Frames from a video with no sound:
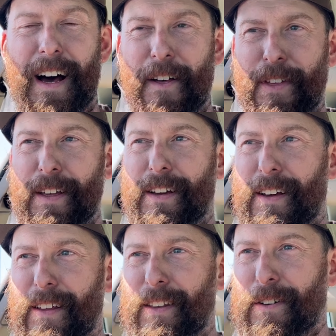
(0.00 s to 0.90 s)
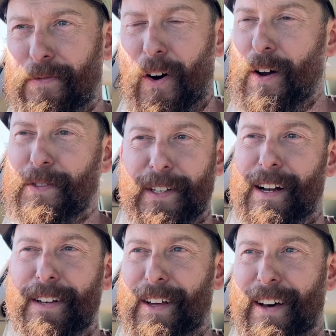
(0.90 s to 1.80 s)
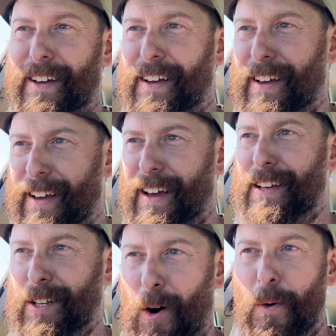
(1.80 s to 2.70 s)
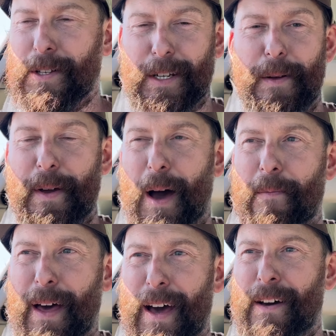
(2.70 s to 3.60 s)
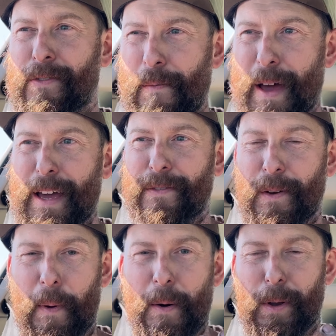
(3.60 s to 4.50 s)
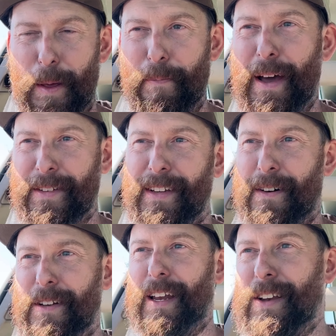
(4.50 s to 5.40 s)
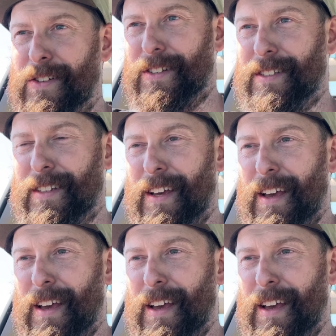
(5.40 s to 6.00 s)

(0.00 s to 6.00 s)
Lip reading: I think the 5-cylinder is always going to be up there for me for being one of the best sounding engines.